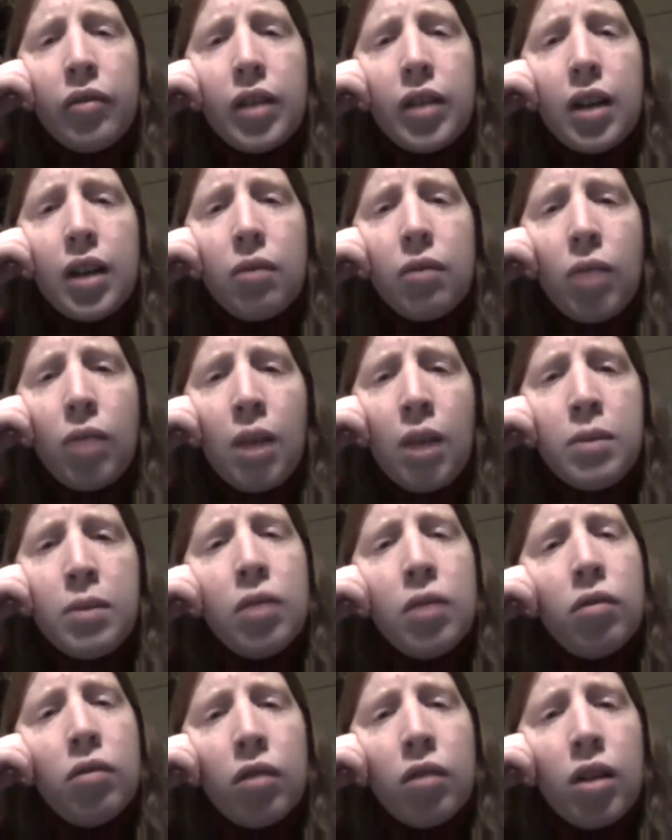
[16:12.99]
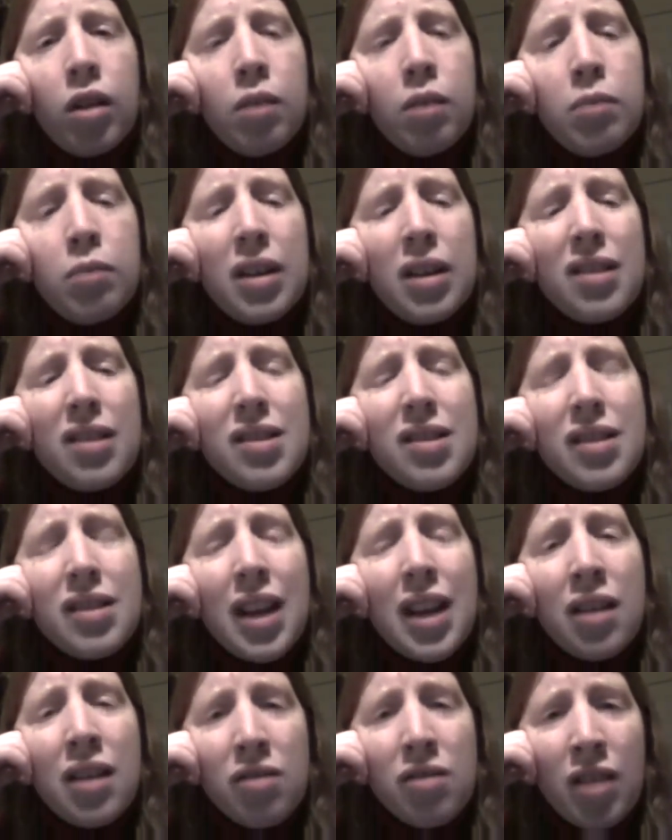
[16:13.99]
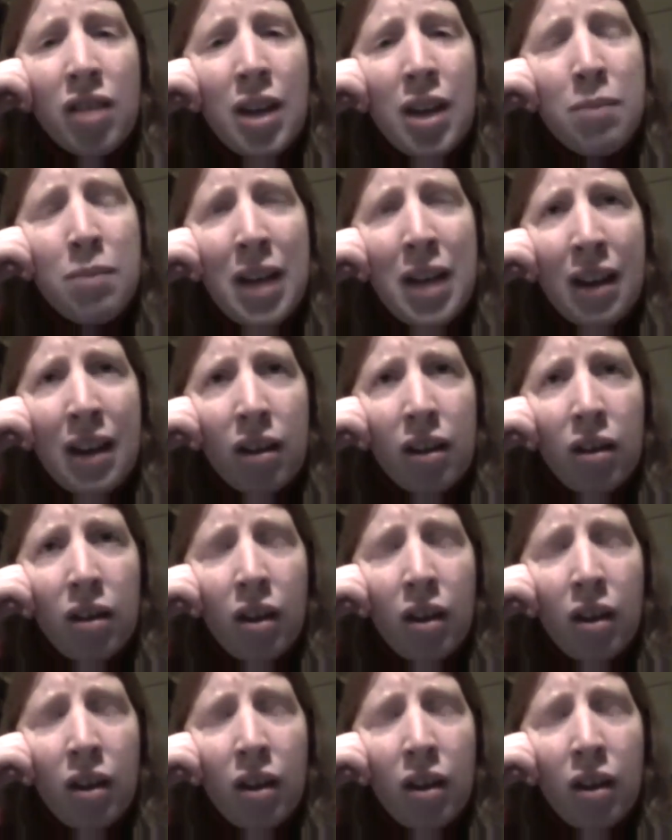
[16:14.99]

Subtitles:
that Robbie couldn't come because his cancer came back,